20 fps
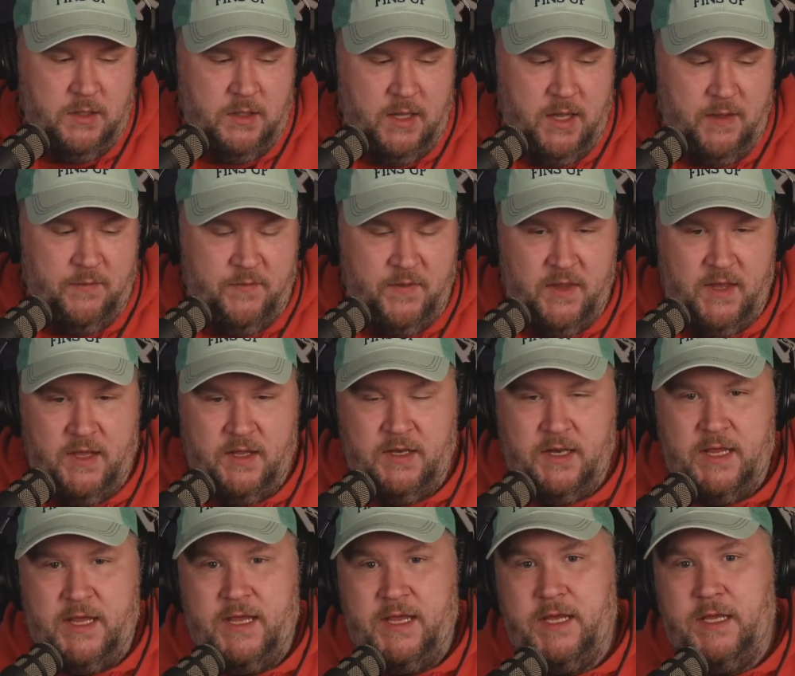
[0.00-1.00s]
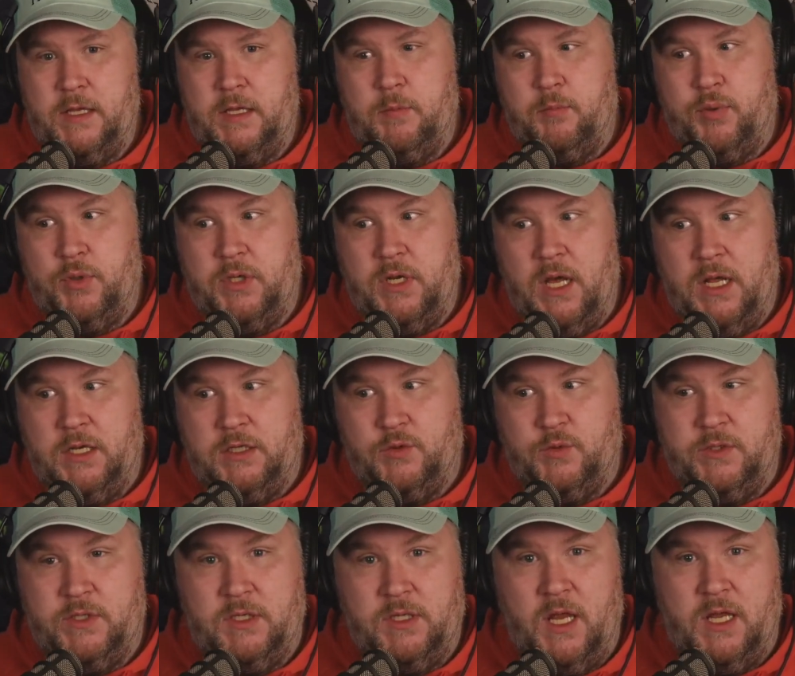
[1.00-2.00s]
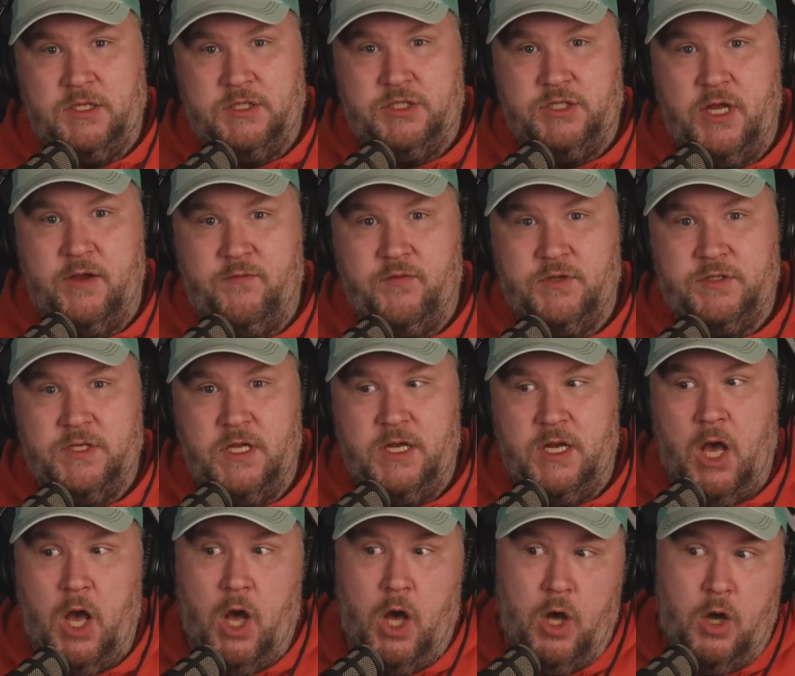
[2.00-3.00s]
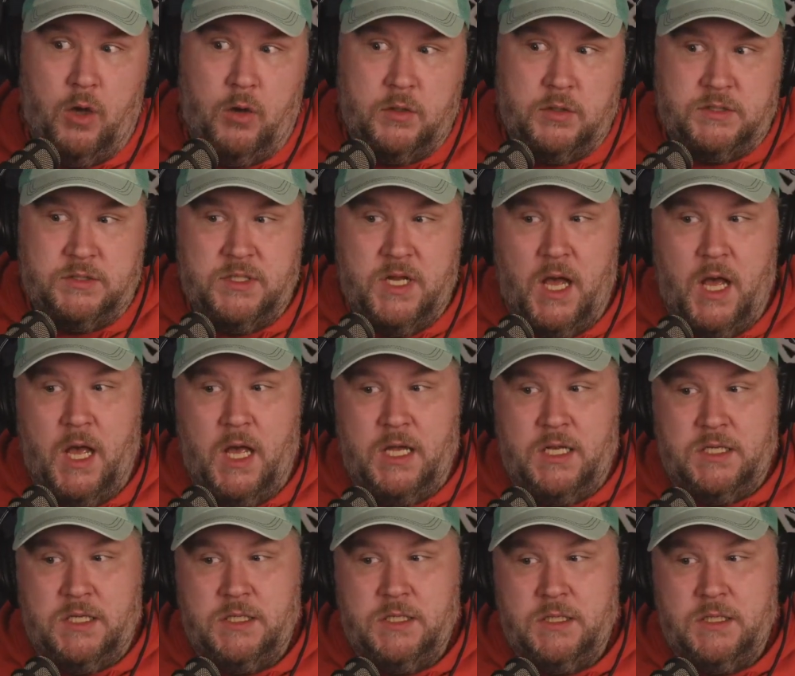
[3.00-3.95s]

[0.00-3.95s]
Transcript: And then he put out a tweet, Elijah Schaffer, saying, "Oh, it's not."